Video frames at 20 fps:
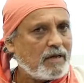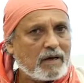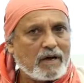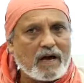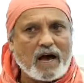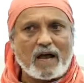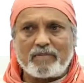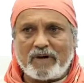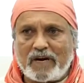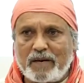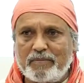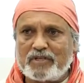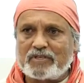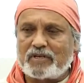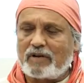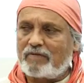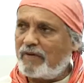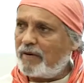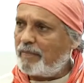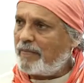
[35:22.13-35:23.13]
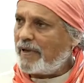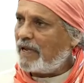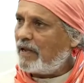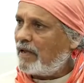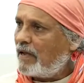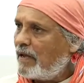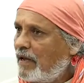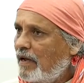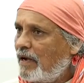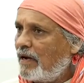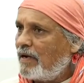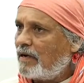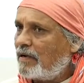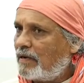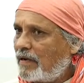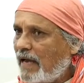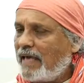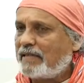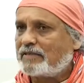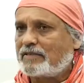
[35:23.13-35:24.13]
Carbon emission will be
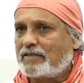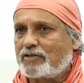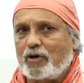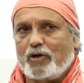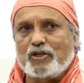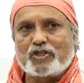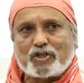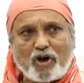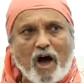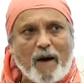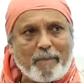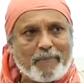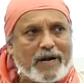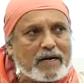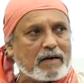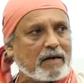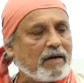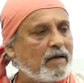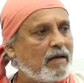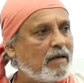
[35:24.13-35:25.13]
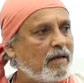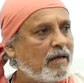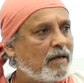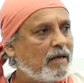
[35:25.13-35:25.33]
intense, so stop it.